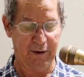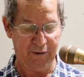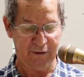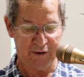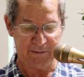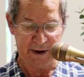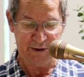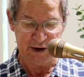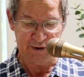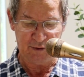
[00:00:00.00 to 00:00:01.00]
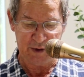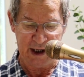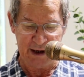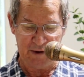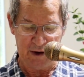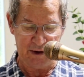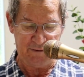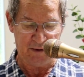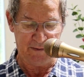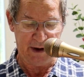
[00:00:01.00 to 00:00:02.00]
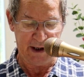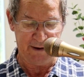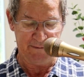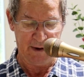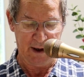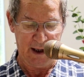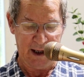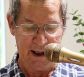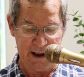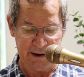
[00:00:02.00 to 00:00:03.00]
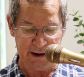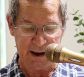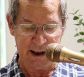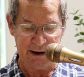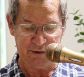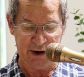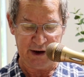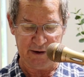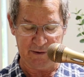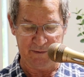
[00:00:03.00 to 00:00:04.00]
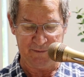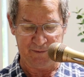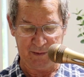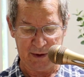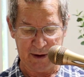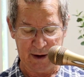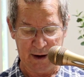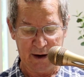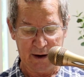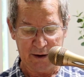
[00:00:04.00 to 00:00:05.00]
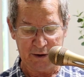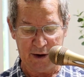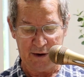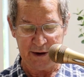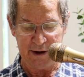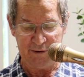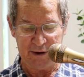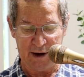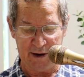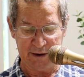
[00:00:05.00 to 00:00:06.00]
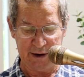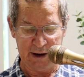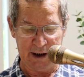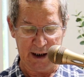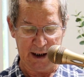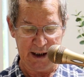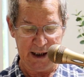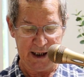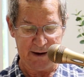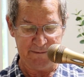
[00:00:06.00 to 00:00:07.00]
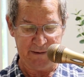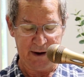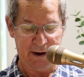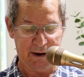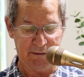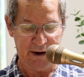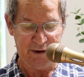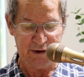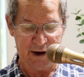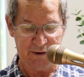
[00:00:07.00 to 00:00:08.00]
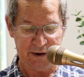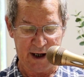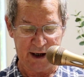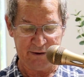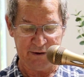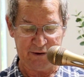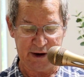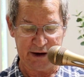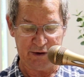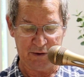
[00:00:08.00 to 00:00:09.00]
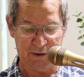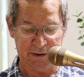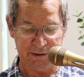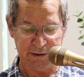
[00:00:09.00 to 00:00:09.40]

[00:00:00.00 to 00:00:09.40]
This is the message we have heard from him and declare to you. God is light. In him there is no darkness at all.